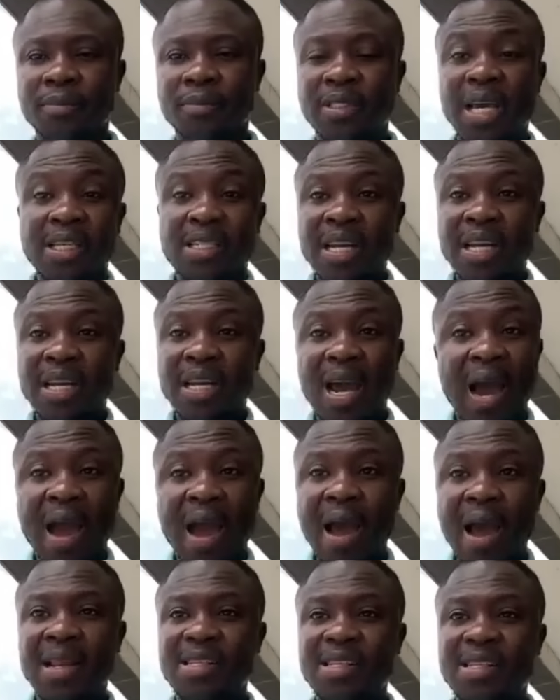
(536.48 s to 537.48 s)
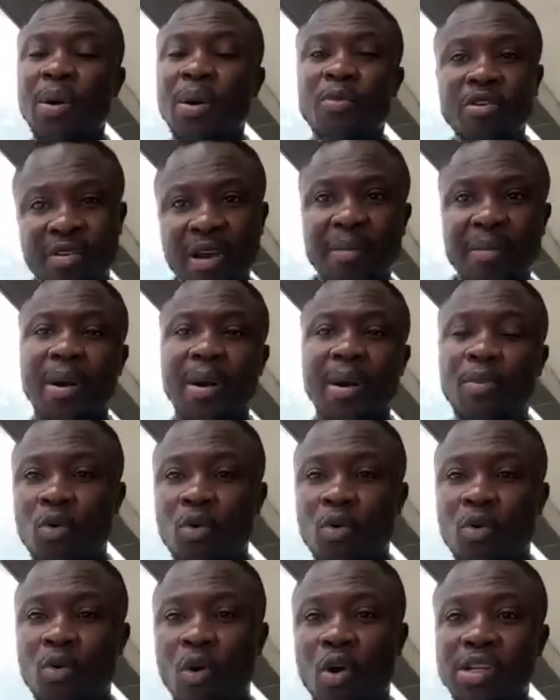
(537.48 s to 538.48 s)
Yajina till the Munchem
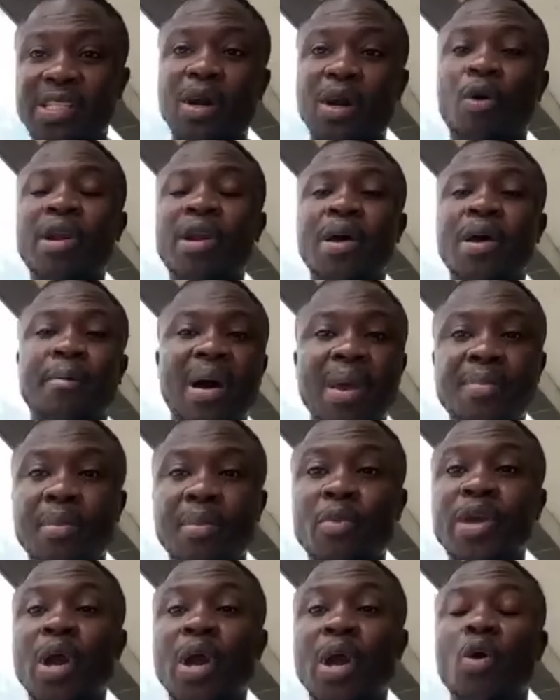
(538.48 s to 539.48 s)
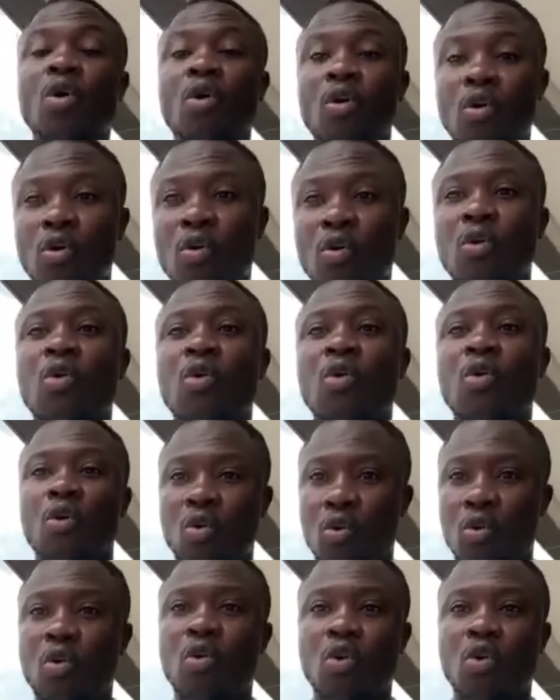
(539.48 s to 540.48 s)
Namon court, your honor might be me
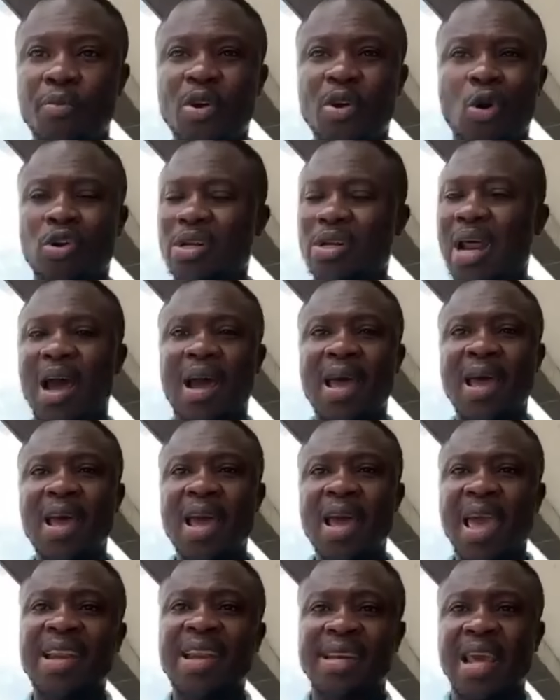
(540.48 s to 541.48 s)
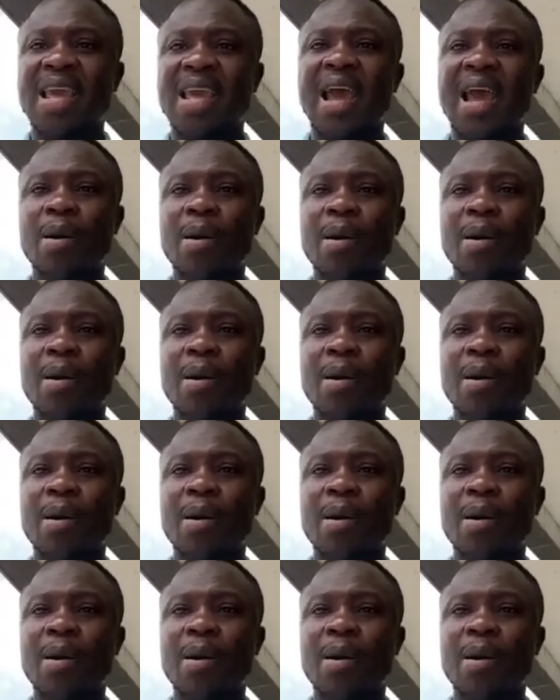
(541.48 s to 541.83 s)
who, because not a day